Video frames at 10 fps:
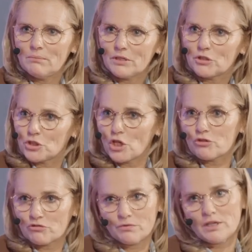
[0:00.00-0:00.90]
But the
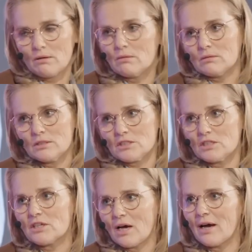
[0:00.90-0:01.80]
chance of winning
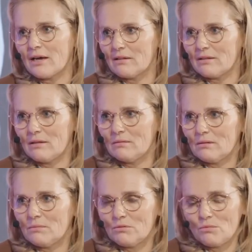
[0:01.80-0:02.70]
is higher
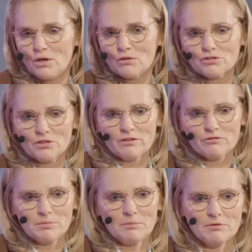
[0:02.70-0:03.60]
then. But we also
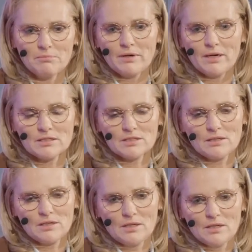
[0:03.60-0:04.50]
have to be prepared
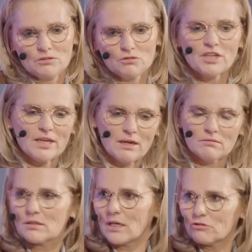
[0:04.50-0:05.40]
to take
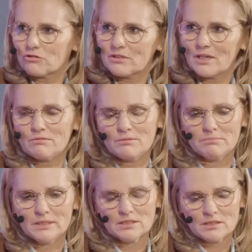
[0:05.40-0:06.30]
out the counterattack. We
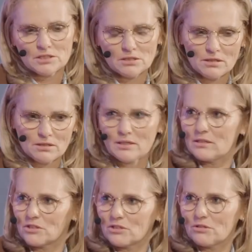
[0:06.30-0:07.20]
basically saw that
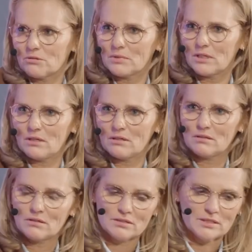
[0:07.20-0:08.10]
against Germany
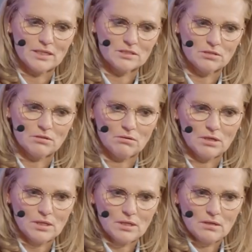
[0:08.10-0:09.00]
the other day too.
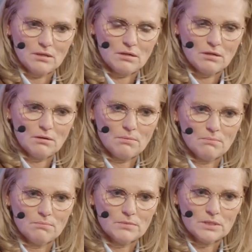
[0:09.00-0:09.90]

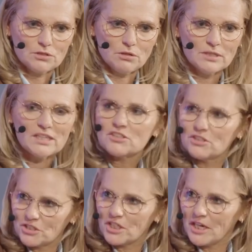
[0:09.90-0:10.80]
So that's
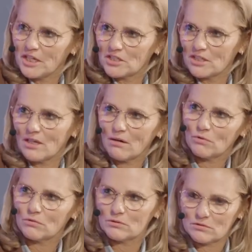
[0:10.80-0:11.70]
the change, and that
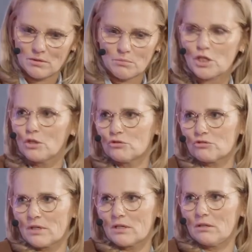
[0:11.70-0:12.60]
will come
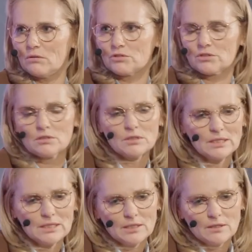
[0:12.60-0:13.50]
closer and closer.
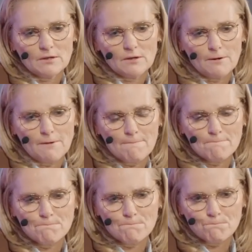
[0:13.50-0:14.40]

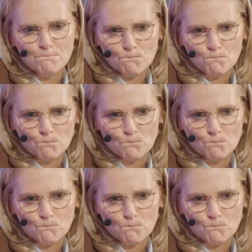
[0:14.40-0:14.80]
And